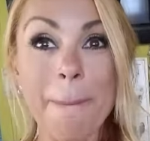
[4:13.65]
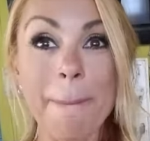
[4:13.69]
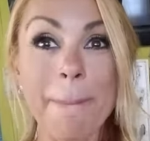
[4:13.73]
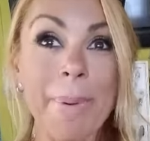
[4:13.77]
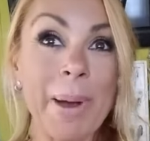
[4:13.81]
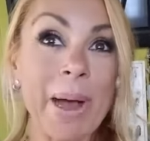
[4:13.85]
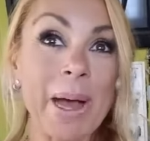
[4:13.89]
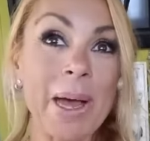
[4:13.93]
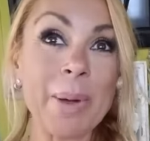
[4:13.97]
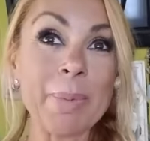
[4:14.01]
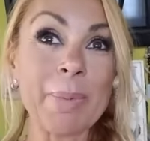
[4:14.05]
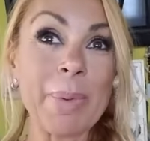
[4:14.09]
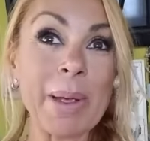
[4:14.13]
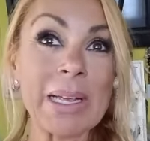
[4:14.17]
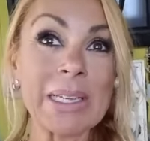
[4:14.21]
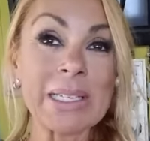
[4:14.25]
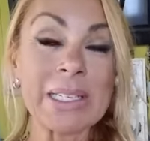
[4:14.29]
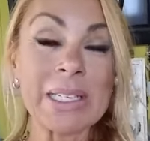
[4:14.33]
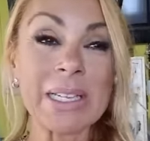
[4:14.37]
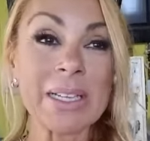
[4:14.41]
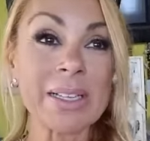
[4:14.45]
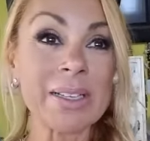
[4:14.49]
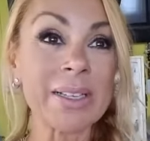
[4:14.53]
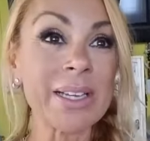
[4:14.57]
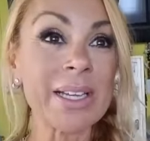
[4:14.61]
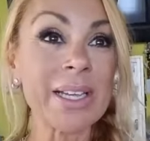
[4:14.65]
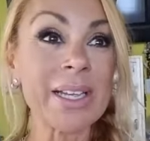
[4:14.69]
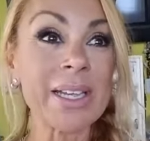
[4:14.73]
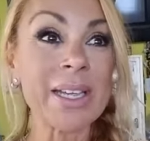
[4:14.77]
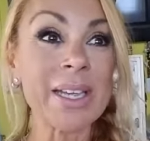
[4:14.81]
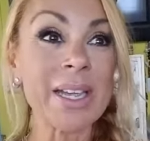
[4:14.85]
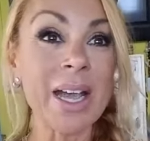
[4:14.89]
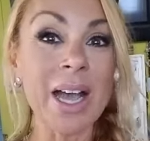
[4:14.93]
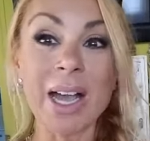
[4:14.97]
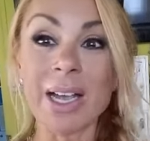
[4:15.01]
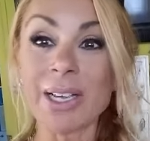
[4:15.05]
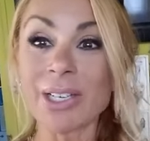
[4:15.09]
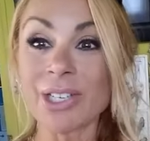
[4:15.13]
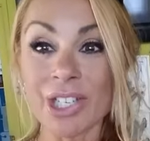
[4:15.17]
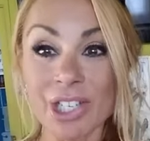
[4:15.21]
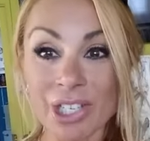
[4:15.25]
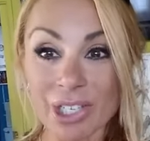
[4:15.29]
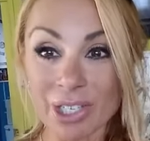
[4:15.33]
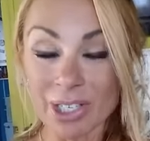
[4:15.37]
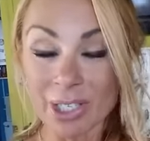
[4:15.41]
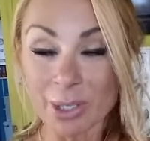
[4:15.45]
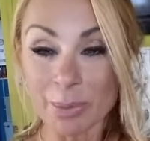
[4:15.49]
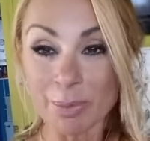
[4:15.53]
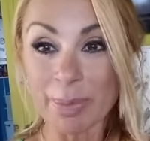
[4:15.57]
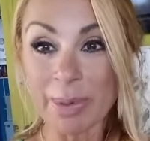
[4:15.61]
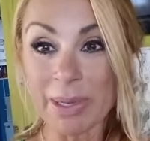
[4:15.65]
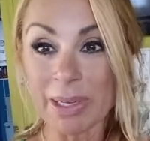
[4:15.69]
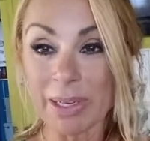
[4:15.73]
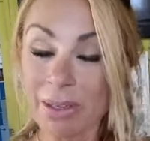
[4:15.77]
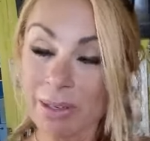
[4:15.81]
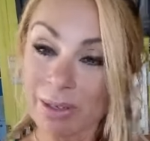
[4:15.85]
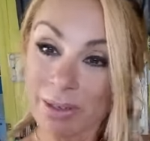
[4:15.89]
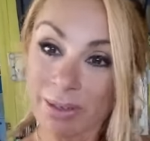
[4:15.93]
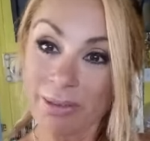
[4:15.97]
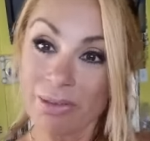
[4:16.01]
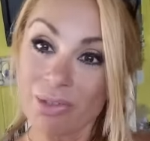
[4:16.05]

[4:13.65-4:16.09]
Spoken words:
But basically, I just spent